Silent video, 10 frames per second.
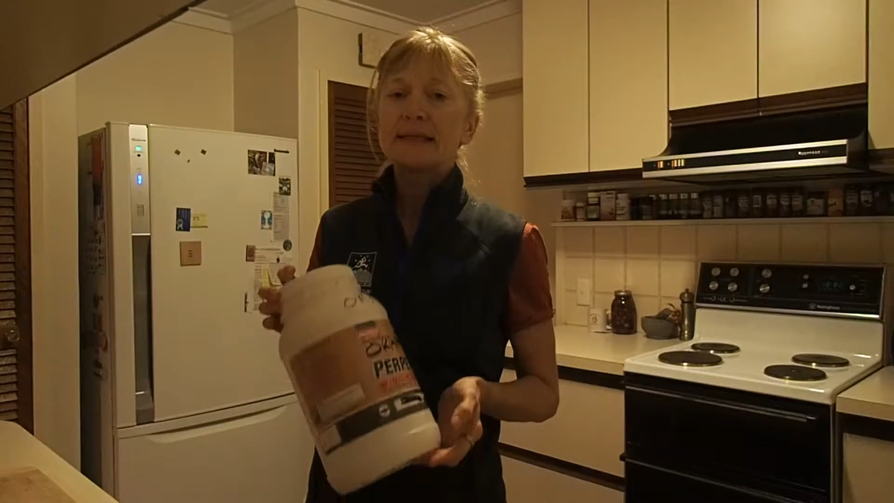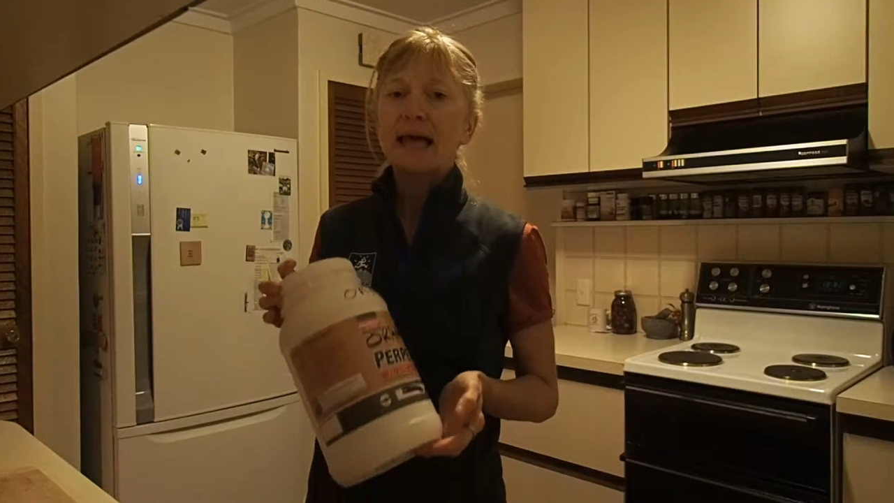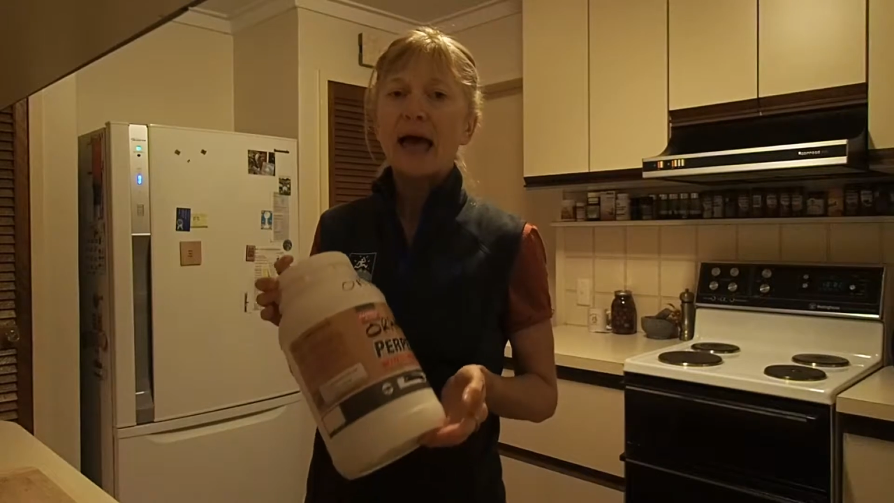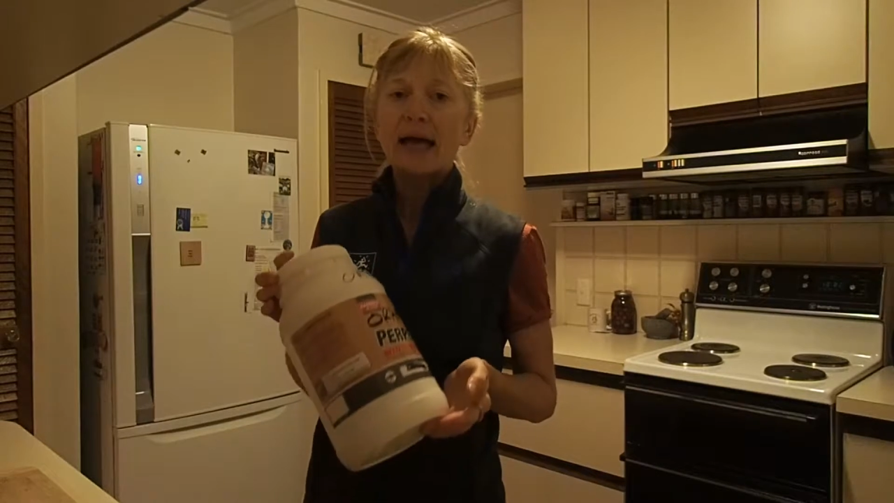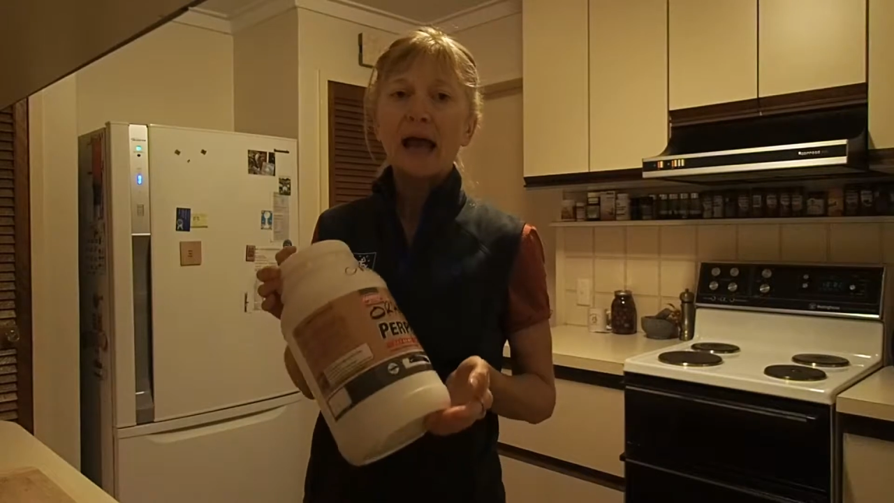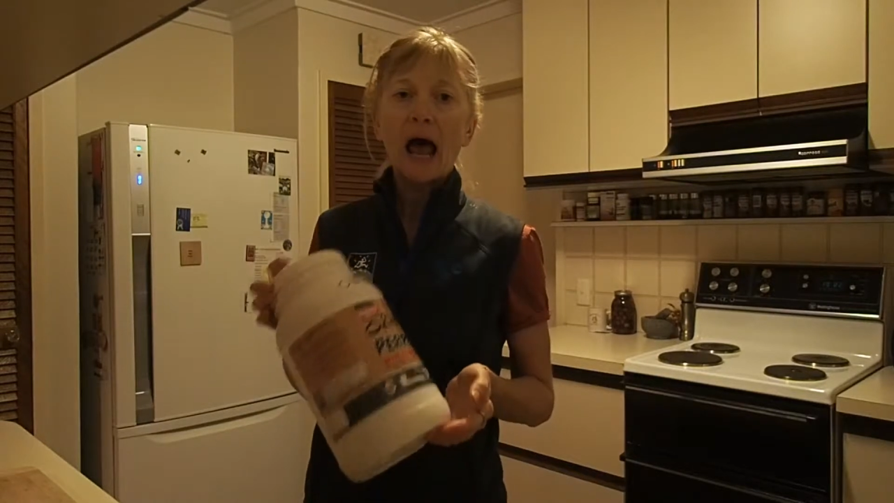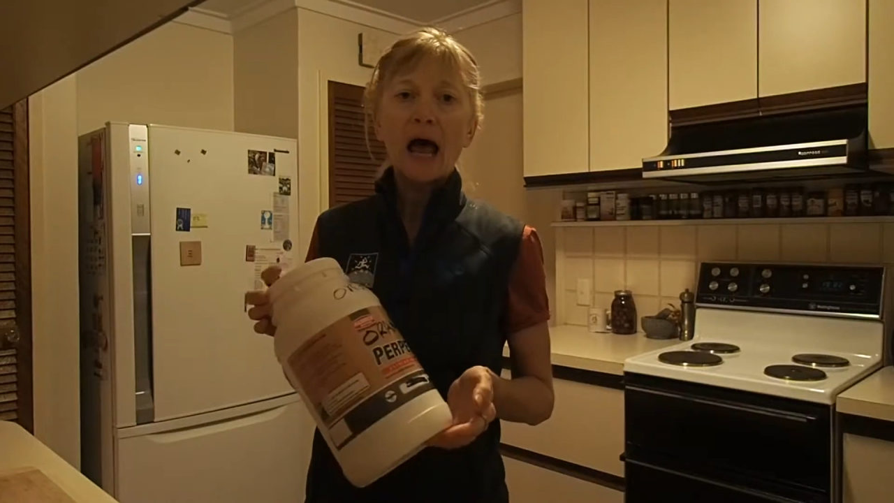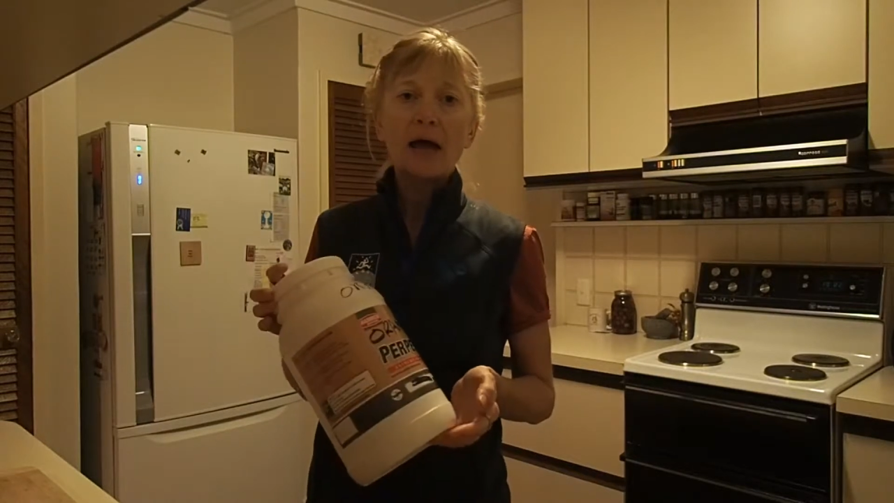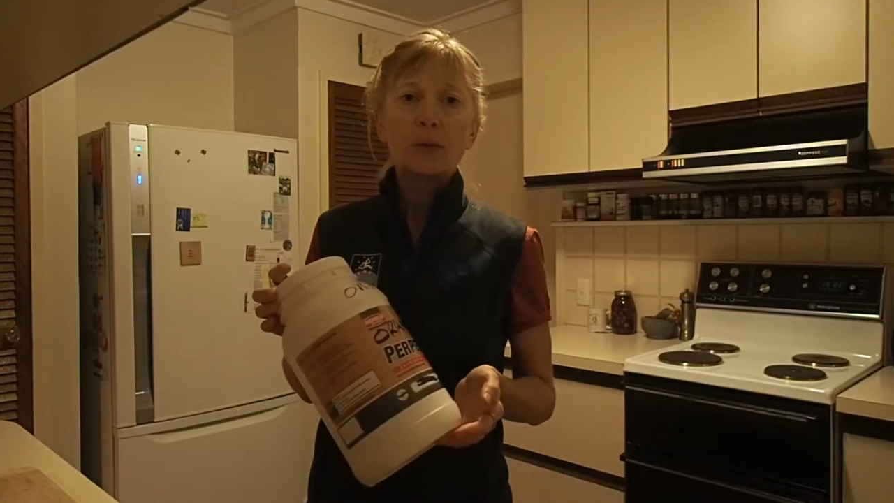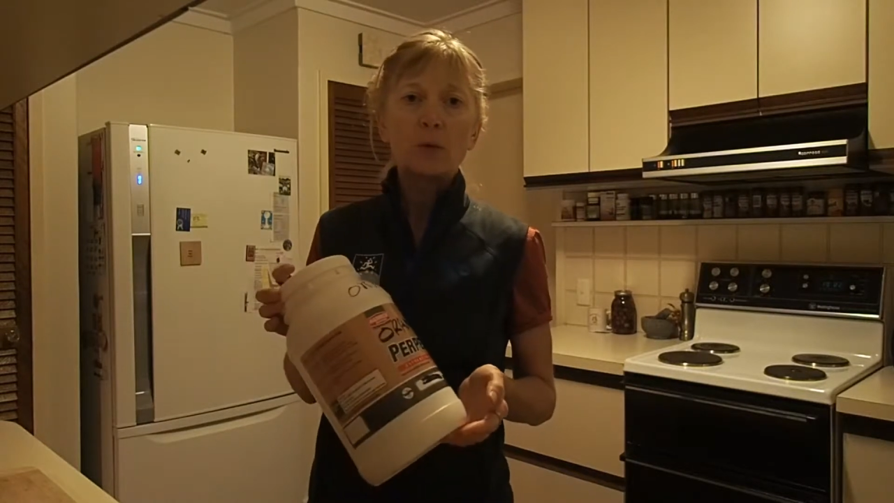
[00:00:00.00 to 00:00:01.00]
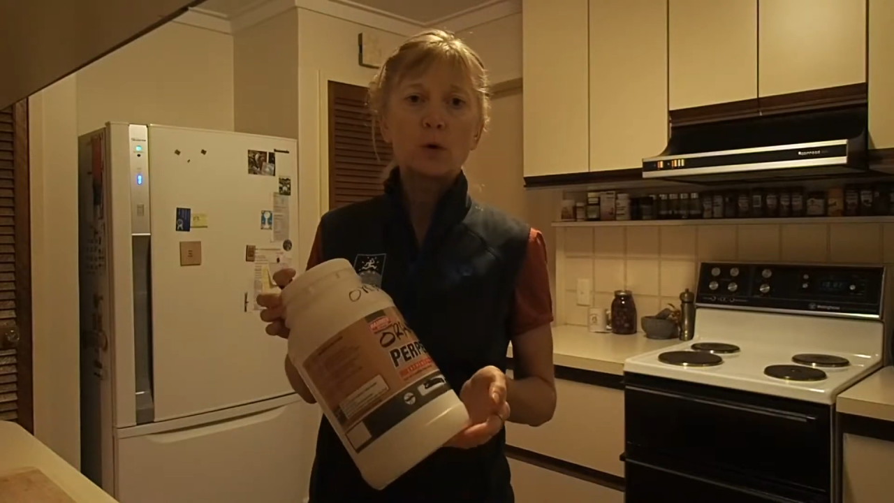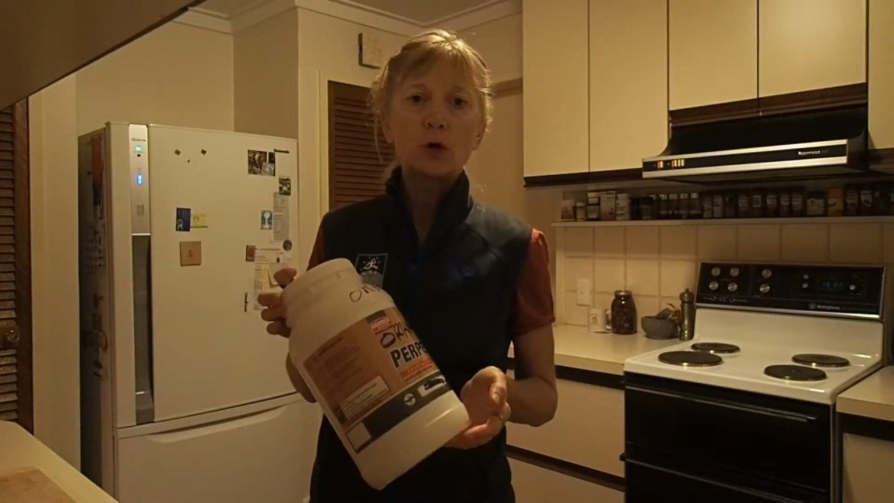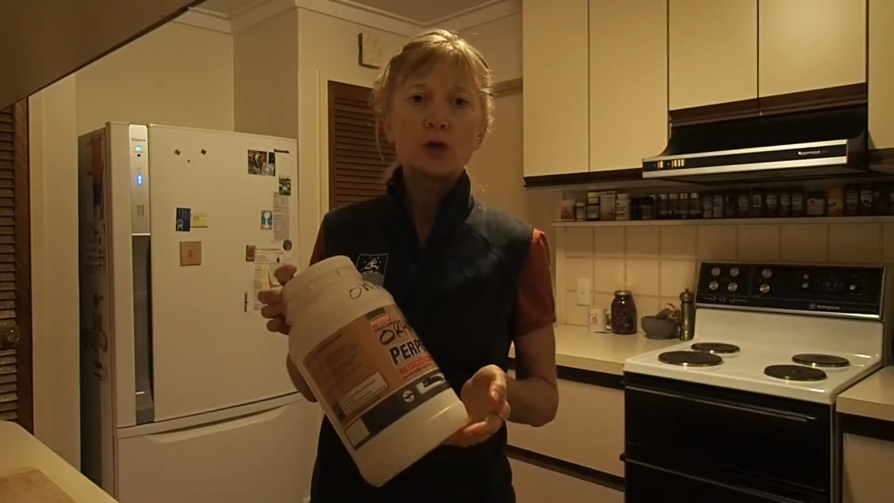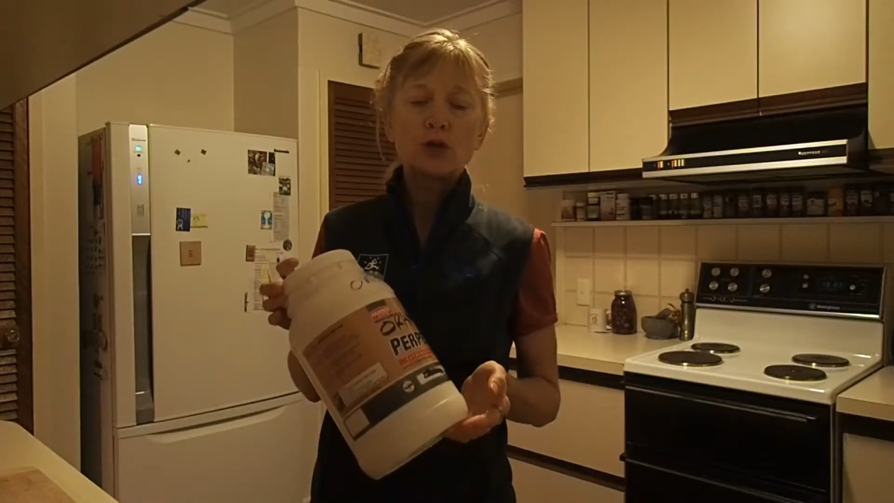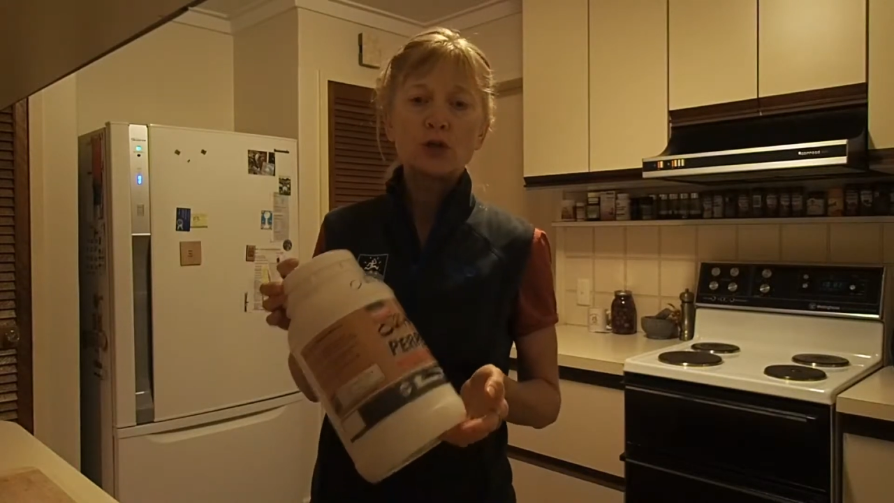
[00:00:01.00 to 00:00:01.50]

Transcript: that I would